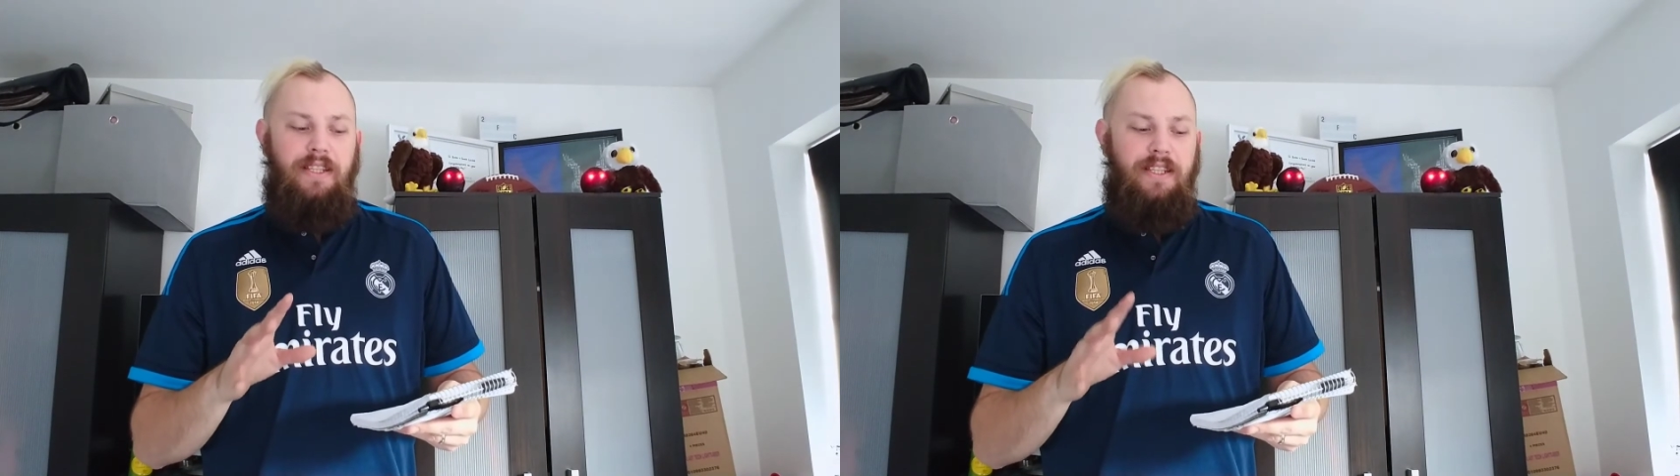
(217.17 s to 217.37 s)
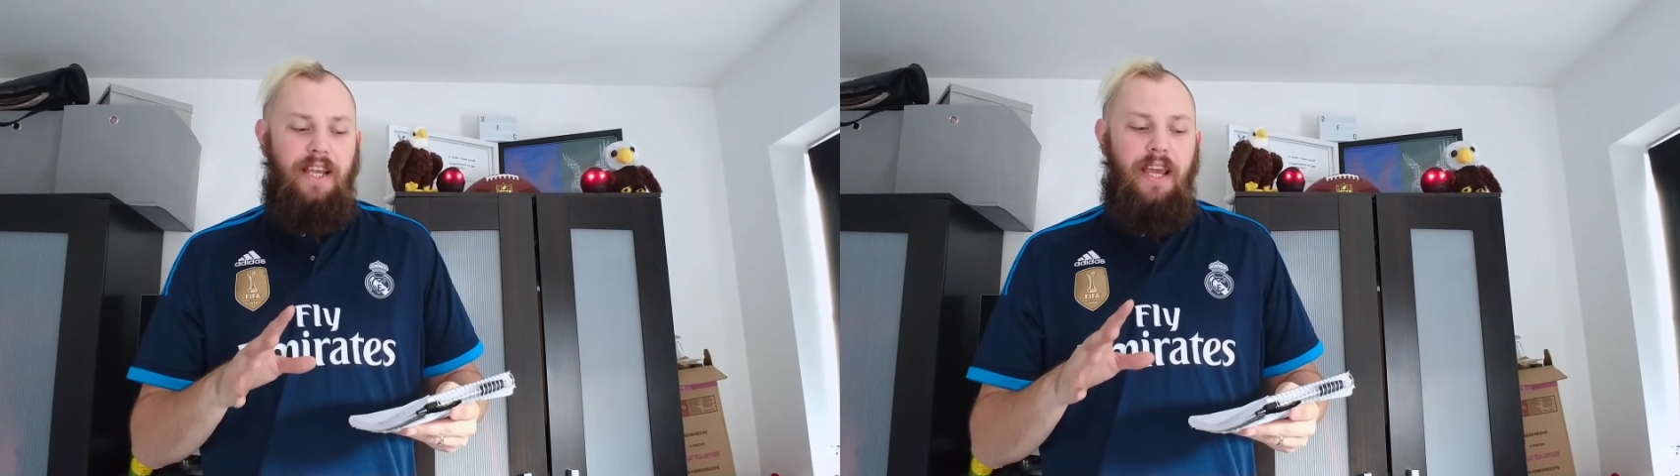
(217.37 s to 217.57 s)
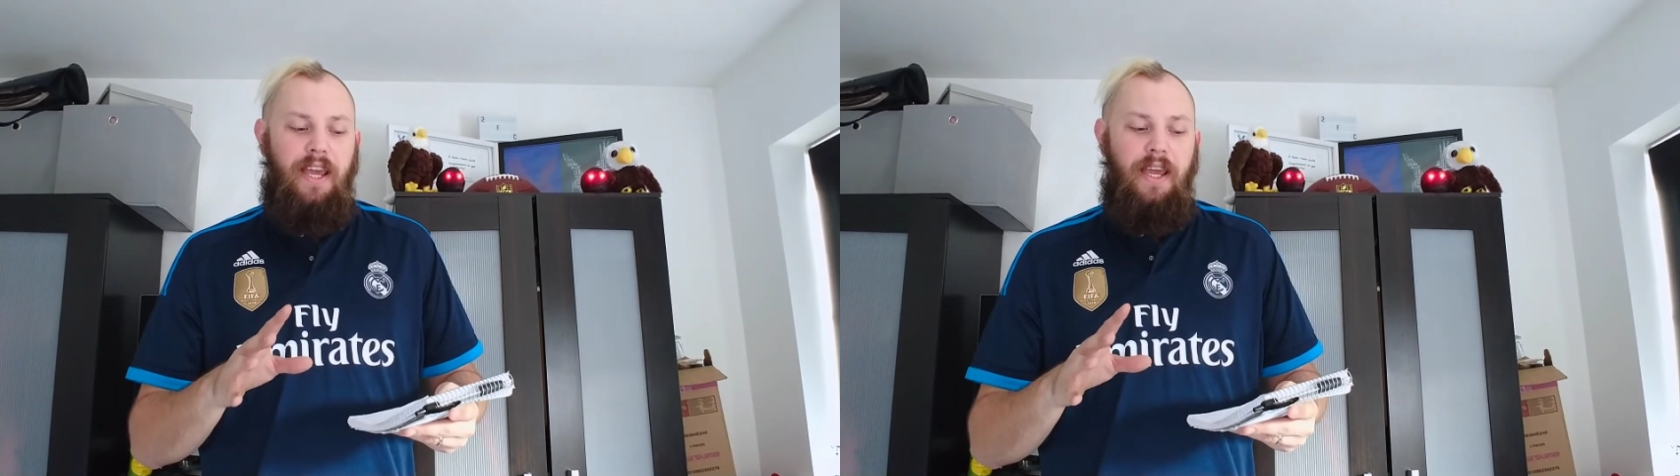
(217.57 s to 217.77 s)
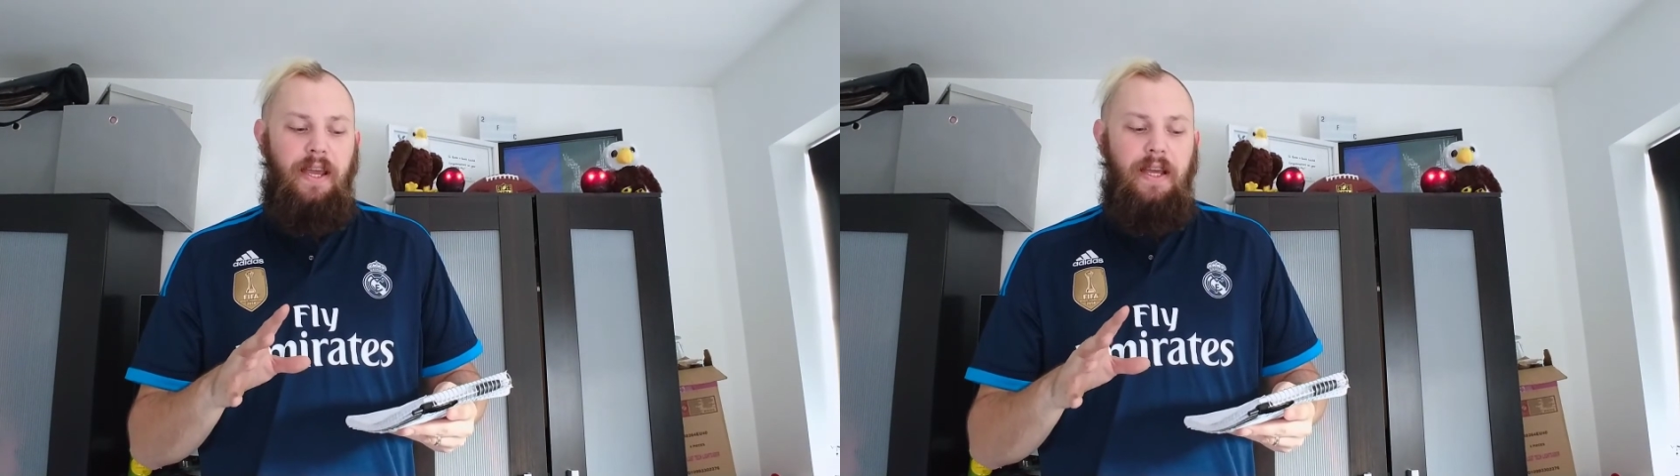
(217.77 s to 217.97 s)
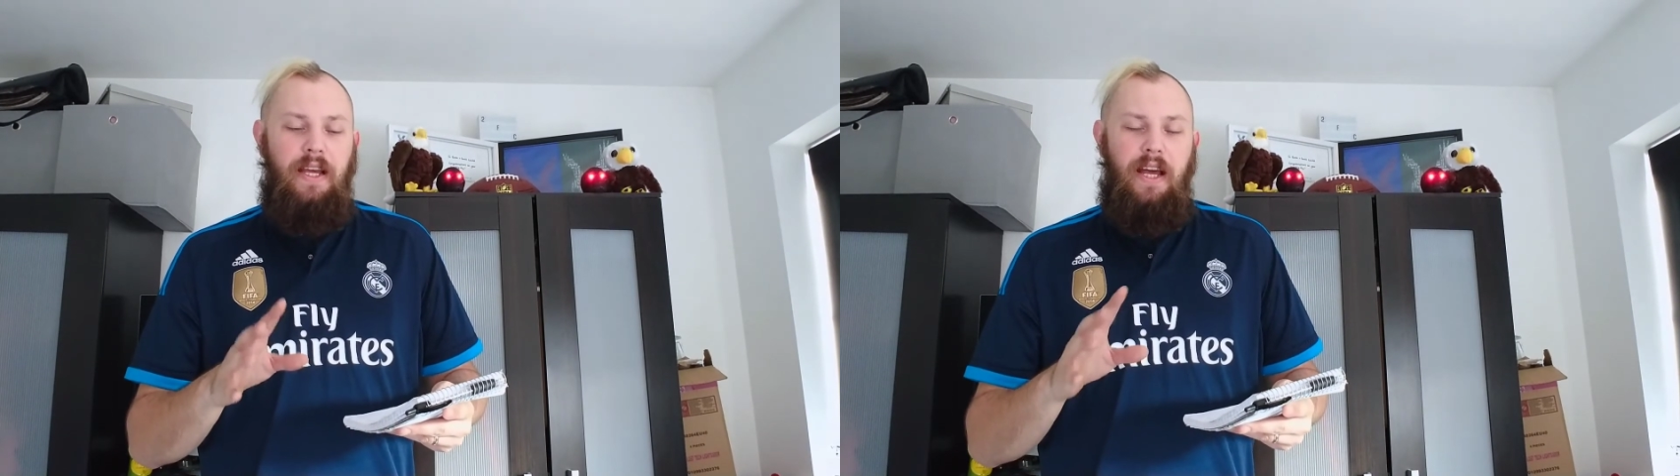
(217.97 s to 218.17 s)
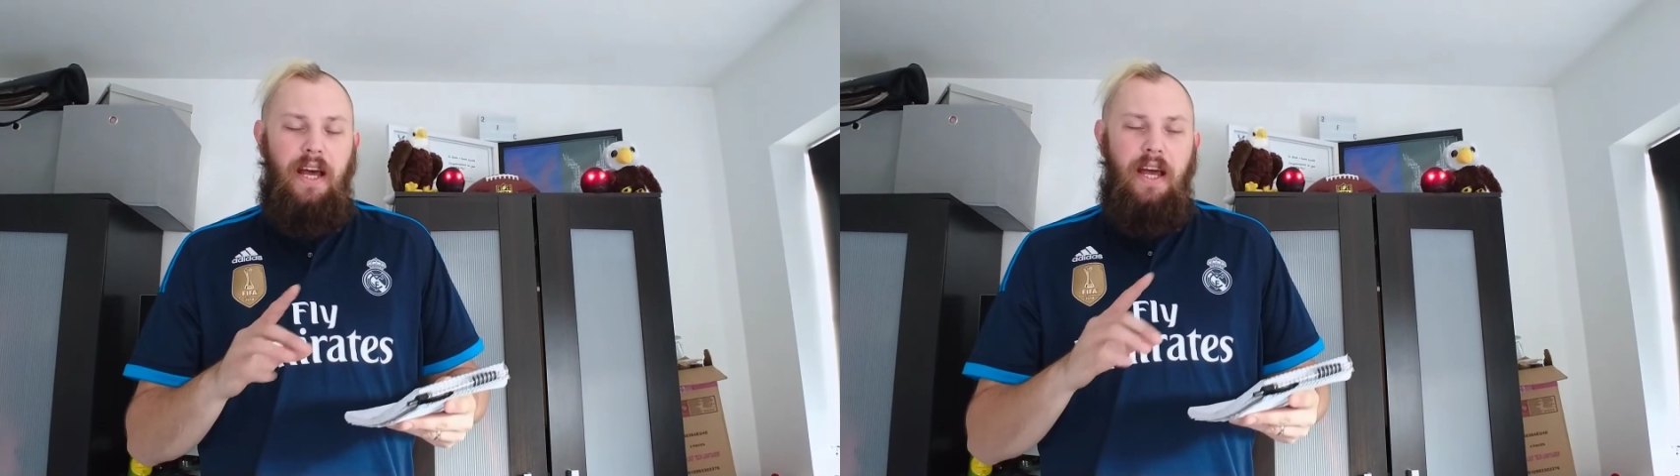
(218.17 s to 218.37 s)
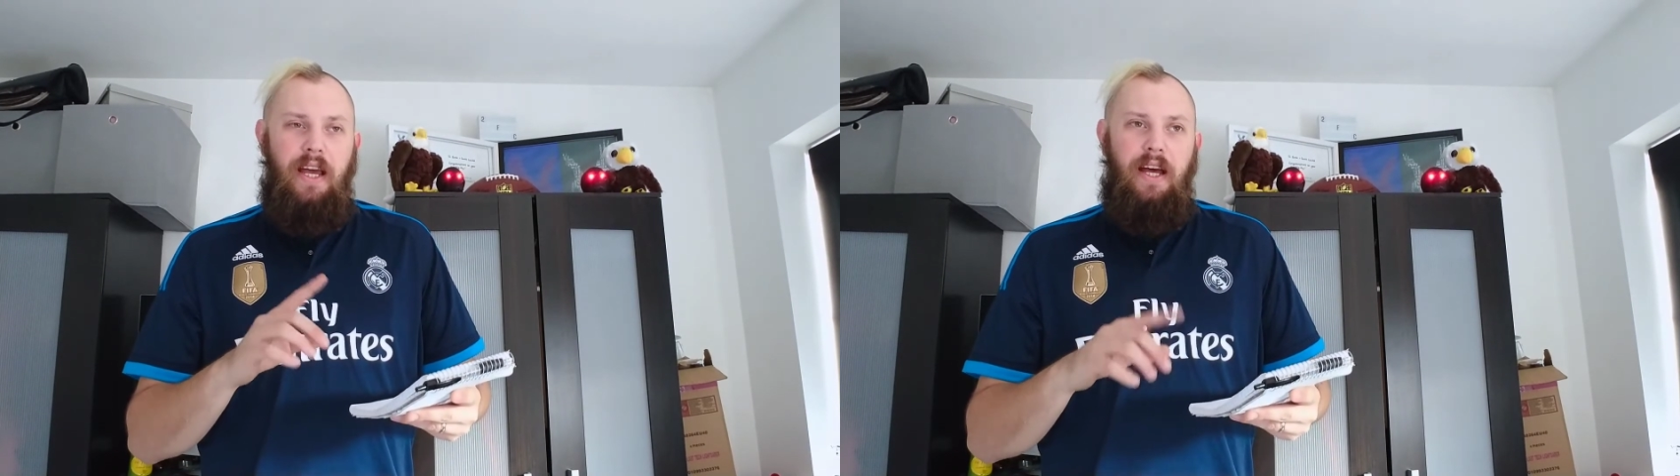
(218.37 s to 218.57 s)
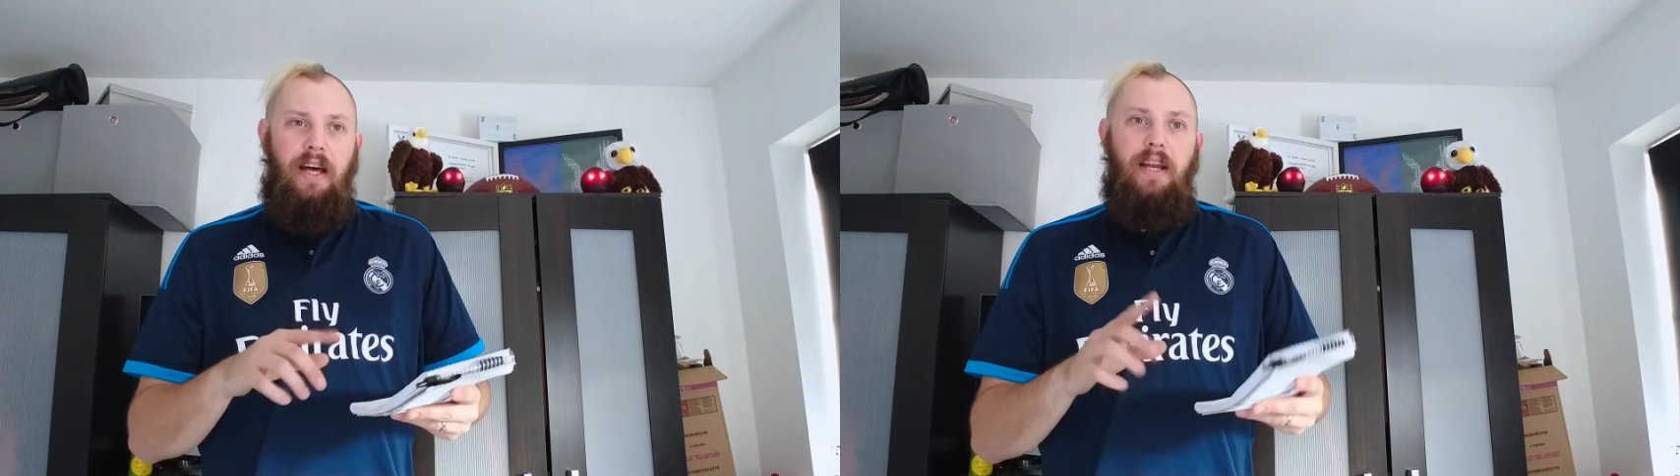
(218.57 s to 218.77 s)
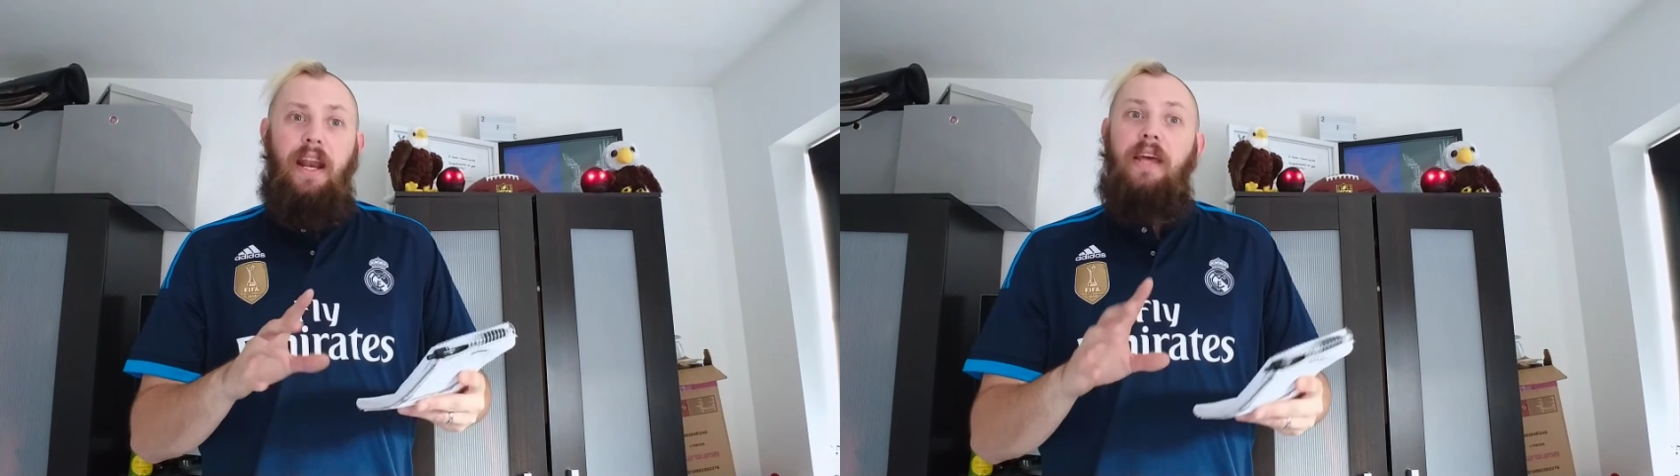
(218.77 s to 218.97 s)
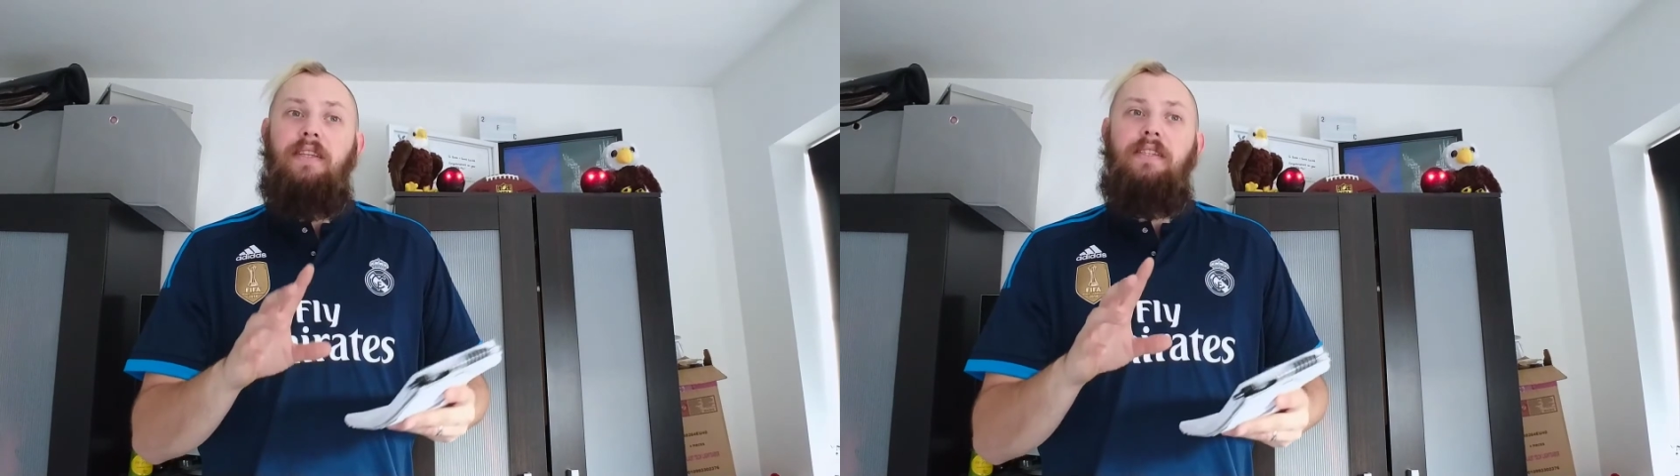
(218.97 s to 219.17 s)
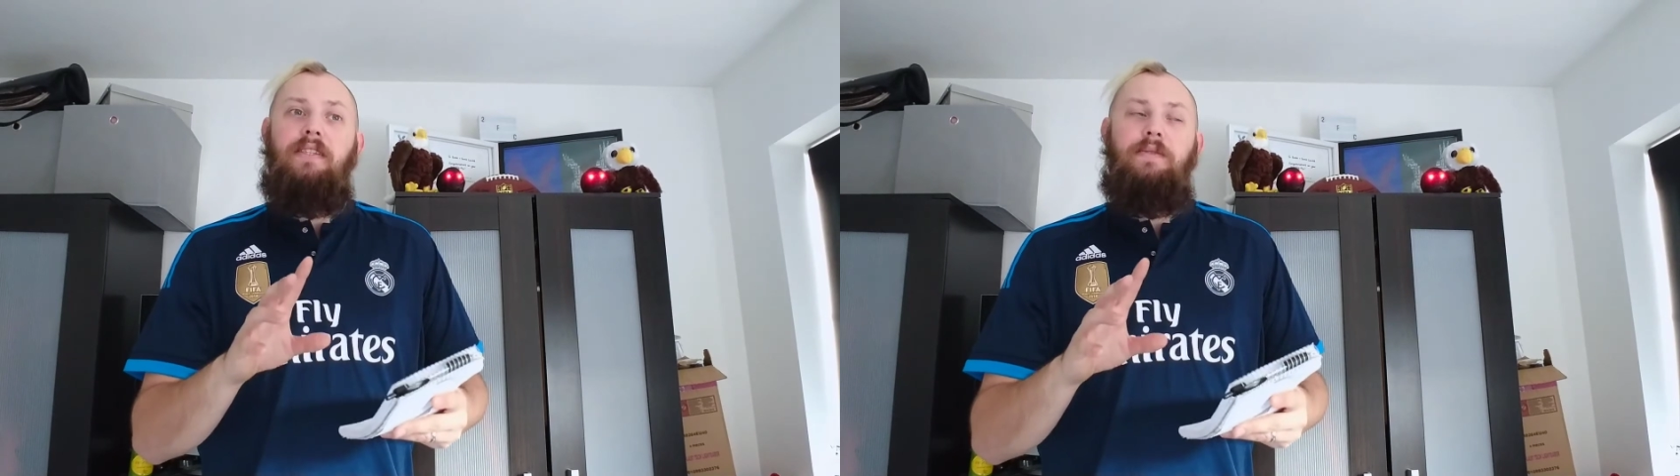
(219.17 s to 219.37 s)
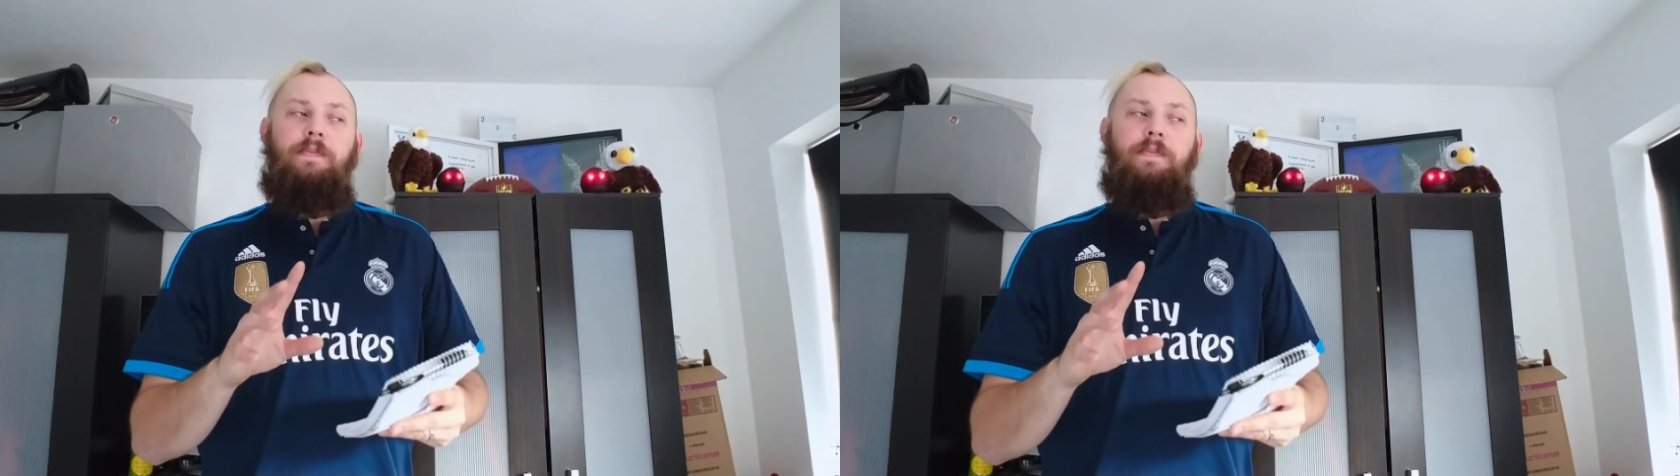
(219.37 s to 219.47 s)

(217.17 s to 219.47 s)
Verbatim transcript: City, unless